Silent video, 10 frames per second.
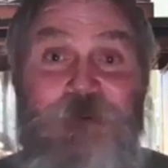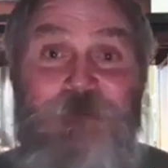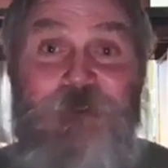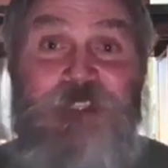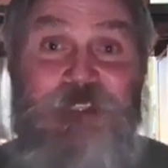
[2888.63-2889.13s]
God
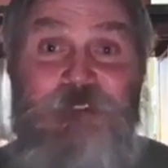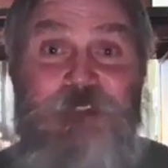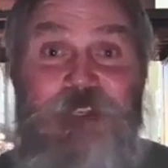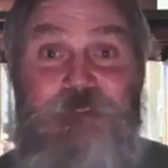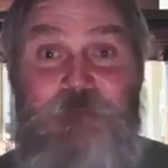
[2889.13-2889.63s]
tells
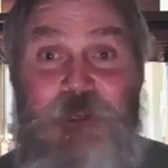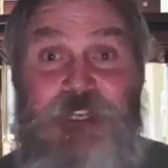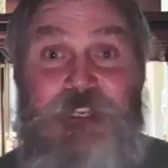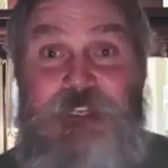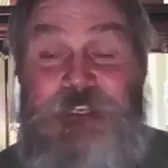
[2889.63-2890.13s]
me what
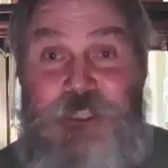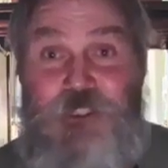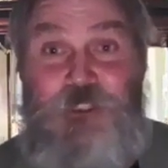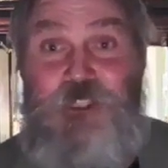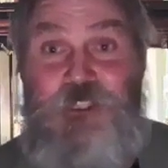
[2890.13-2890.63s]
these things
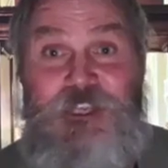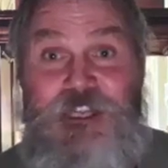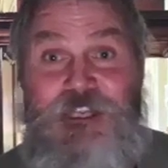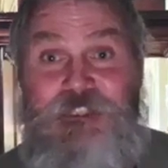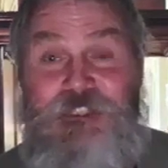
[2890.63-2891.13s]
mean.
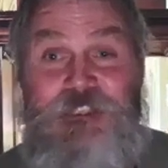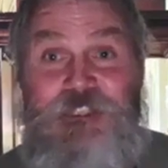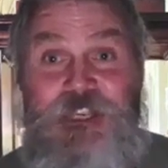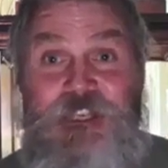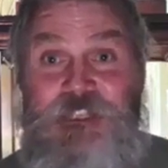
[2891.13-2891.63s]
You
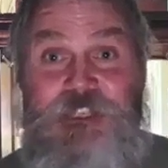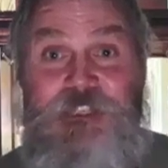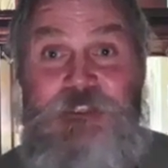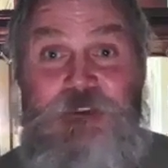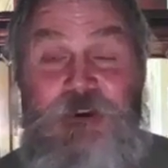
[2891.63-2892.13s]
can't
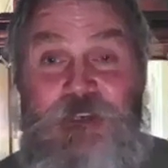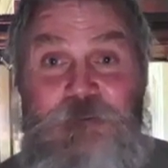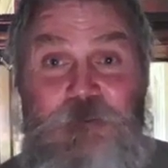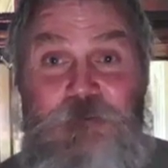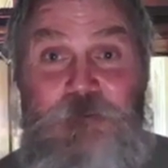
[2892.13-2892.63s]
you can't
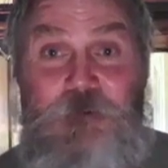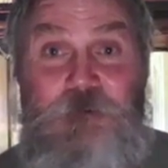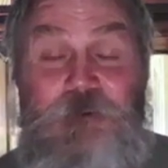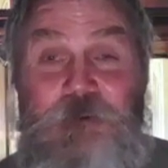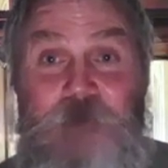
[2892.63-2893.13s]
get a
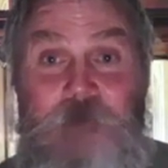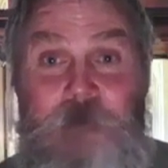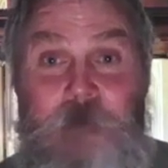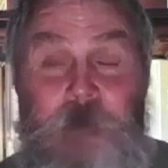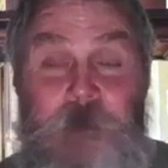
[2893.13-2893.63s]
greater
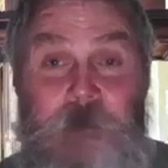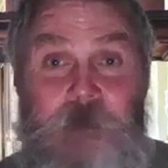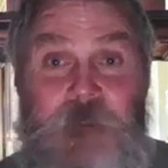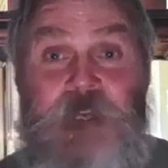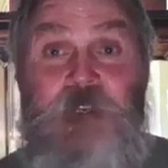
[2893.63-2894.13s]
authority.
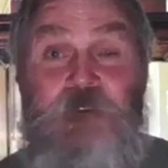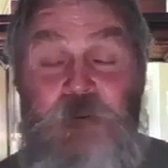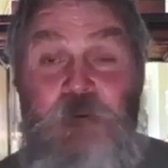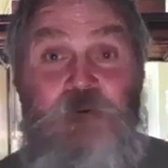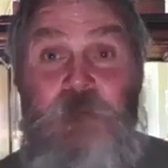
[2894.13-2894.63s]

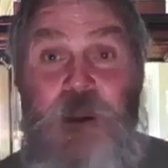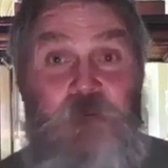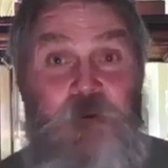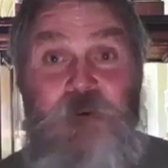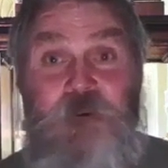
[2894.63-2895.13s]
He
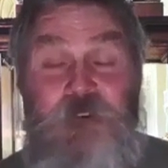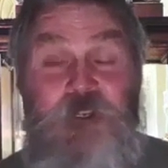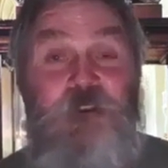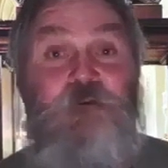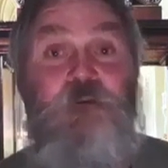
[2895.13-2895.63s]
controls
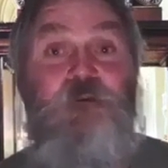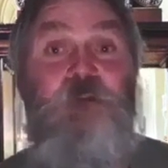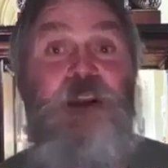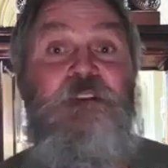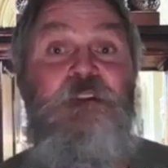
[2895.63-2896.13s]
my
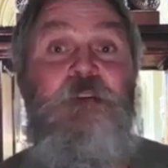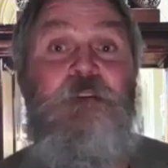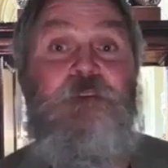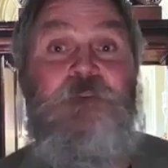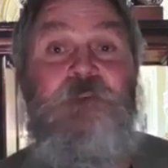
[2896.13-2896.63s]
words. He
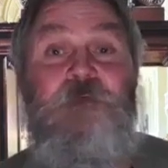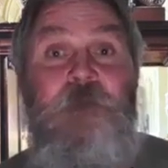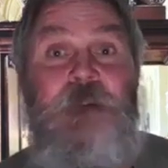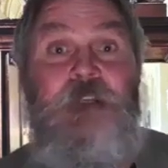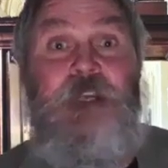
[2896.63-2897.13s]
controls my
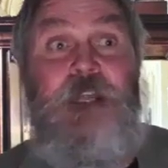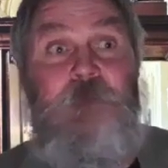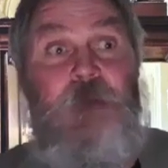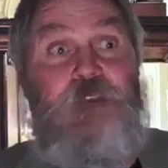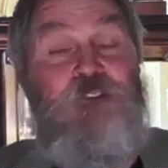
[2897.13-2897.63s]
thoughts.
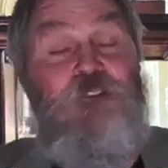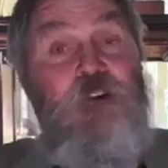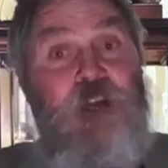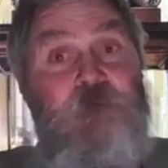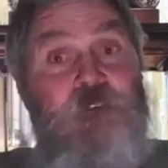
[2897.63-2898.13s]
Now
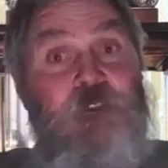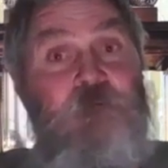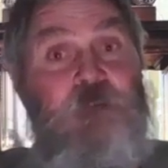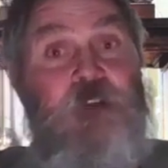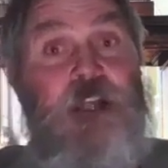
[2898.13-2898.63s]
he makes
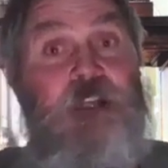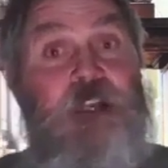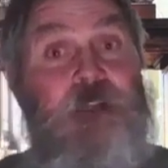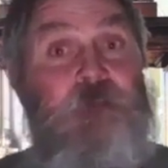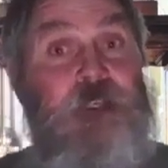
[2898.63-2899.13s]
sure I
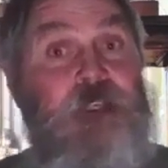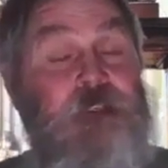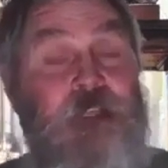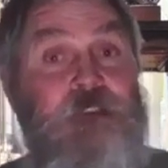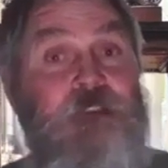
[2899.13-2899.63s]
still feel
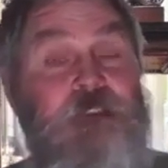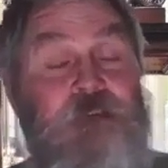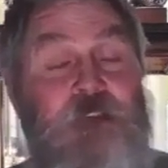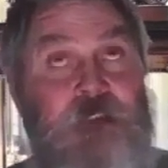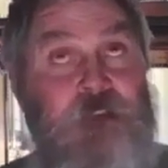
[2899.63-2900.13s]
like I'm
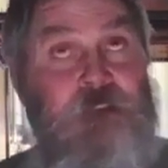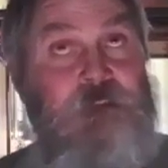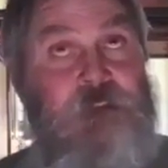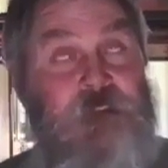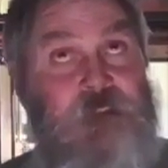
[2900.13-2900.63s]
Keith. I
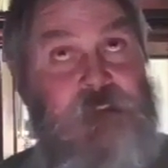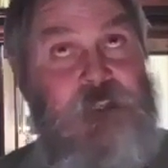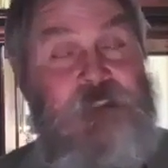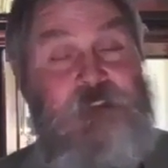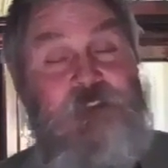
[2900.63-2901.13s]
still
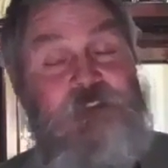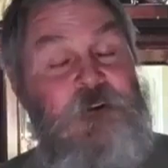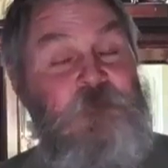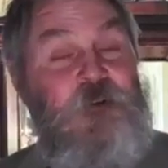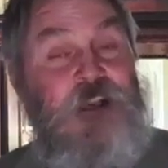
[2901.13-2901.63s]

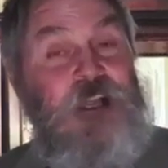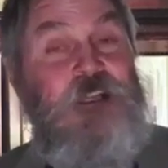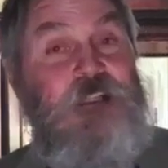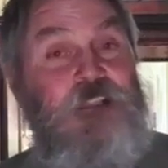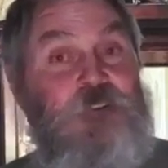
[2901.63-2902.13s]
think
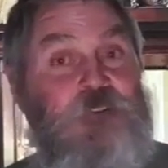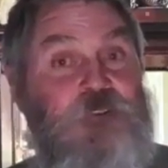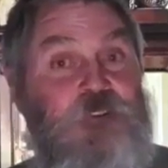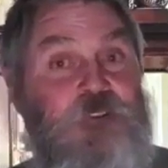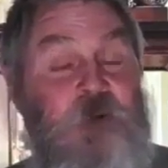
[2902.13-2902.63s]
somewhat
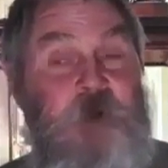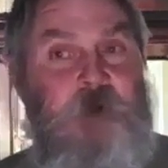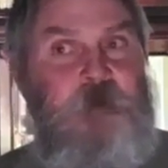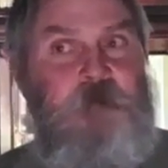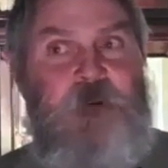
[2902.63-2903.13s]
like I
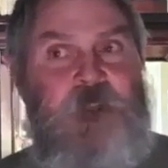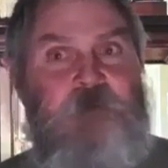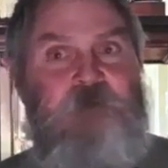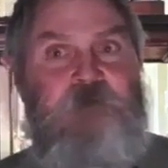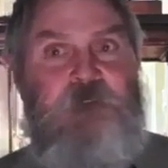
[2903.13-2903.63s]
used to,
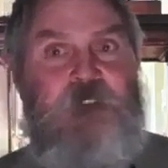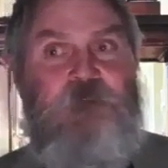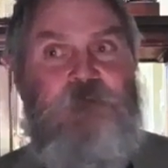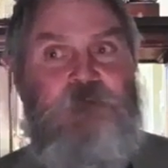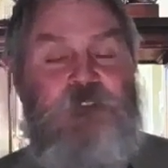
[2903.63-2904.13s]

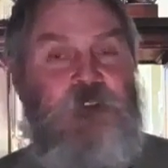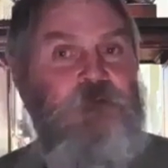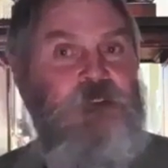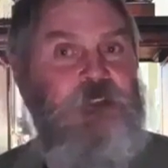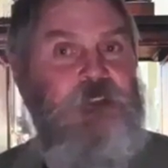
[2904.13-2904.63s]
but it
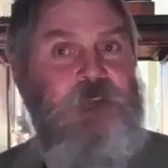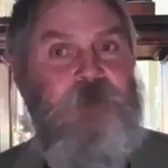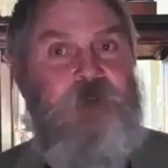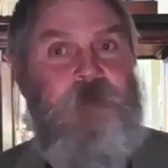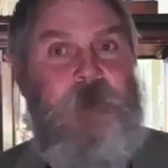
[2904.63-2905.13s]
feels
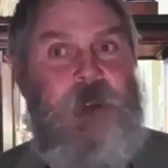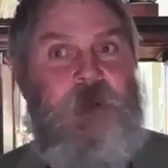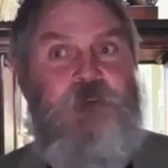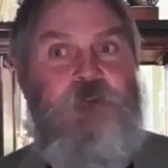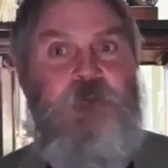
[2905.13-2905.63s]
totally
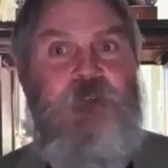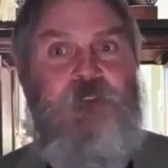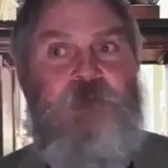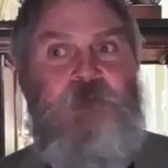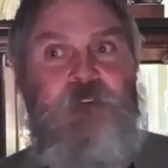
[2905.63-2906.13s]
different.
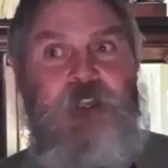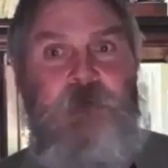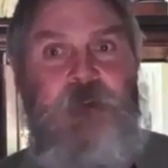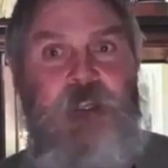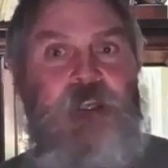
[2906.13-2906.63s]
And there's a
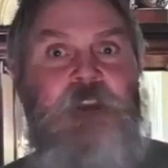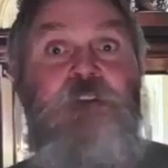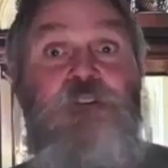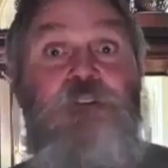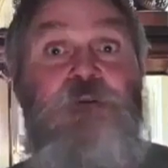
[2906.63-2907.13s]
reason for
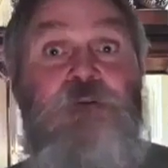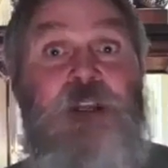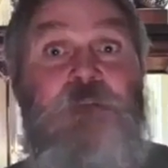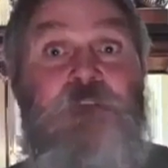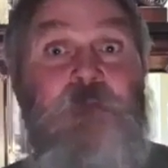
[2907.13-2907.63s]
that. In
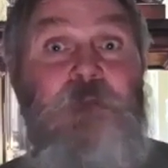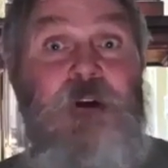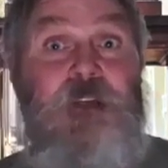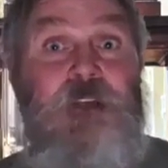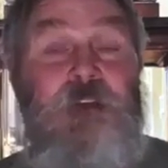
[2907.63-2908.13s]
heaven, you
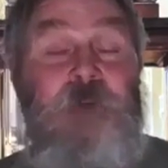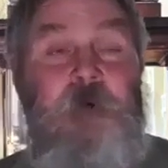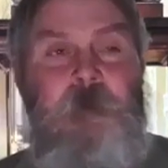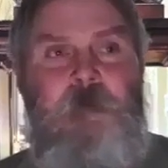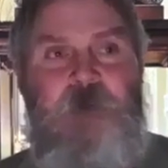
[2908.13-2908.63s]
don't have your
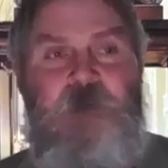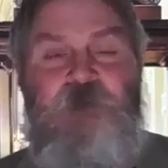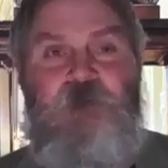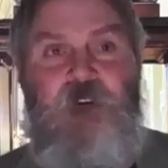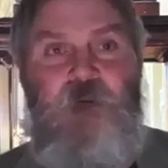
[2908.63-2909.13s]
brain.
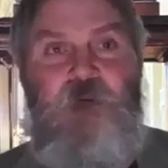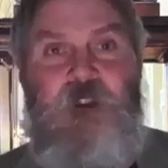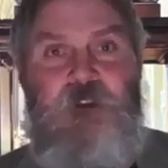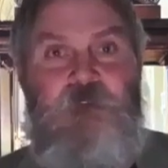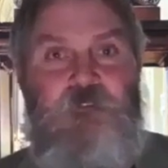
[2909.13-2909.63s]

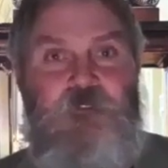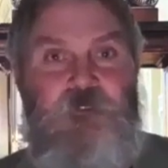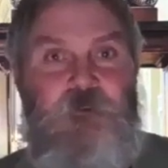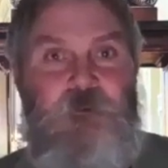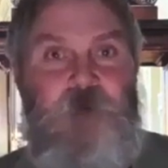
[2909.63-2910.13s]
This is a
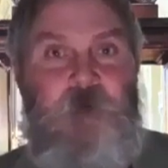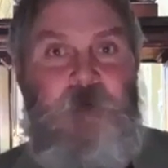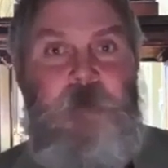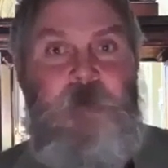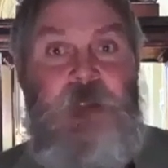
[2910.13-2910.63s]
whole heaven
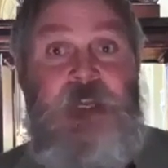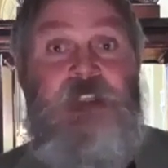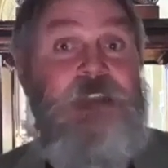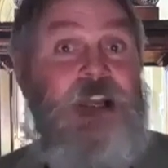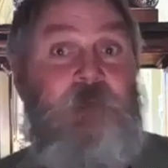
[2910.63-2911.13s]
story.
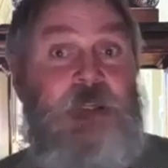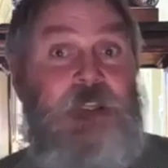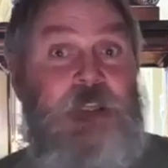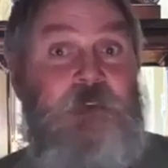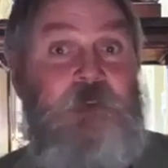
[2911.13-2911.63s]

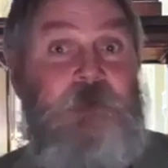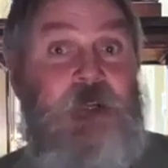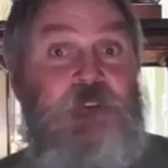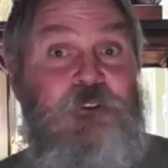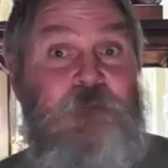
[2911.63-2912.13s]
He's got to
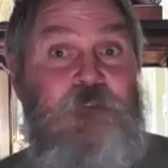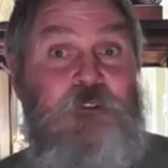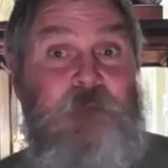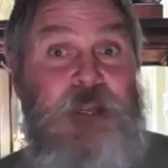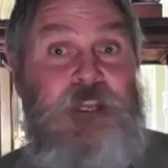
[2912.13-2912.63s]
be the
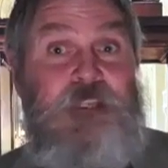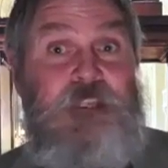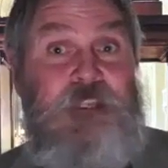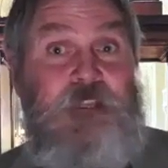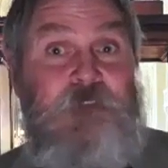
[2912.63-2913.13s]
information of
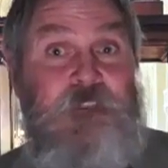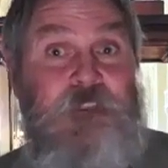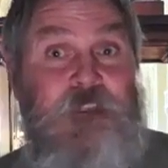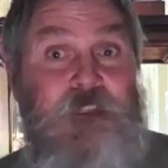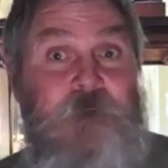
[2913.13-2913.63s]
your
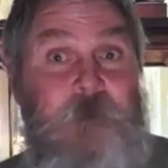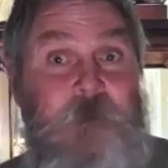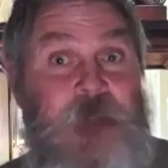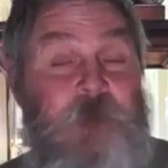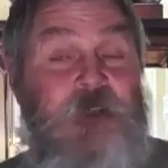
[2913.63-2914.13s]
mind in
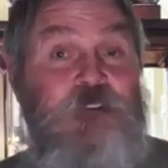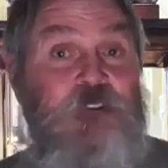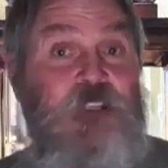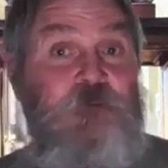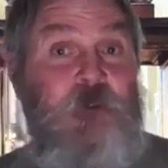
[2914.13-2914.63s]
heaven.
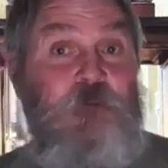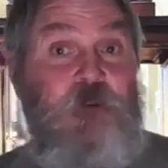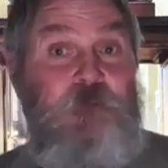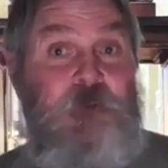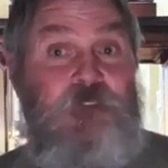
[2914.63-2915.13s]
I
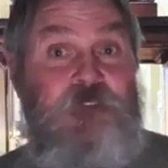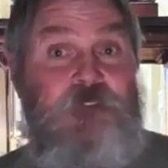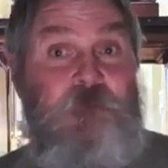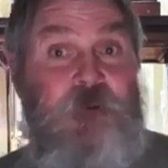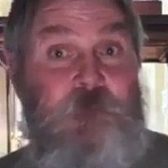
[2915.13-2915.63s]
mentioned he's
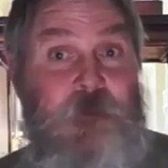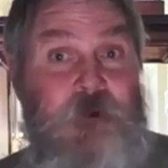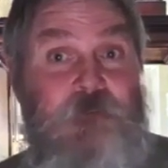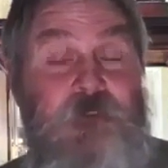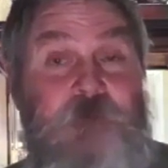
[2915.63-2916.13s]
been with me
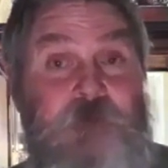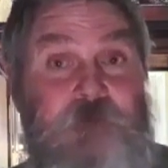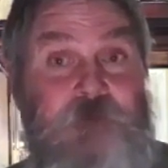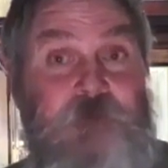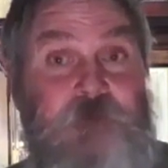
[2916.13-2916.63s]
since
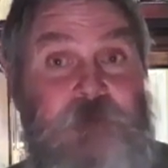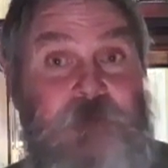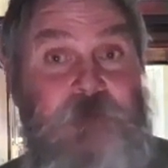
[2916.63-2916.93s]
birth.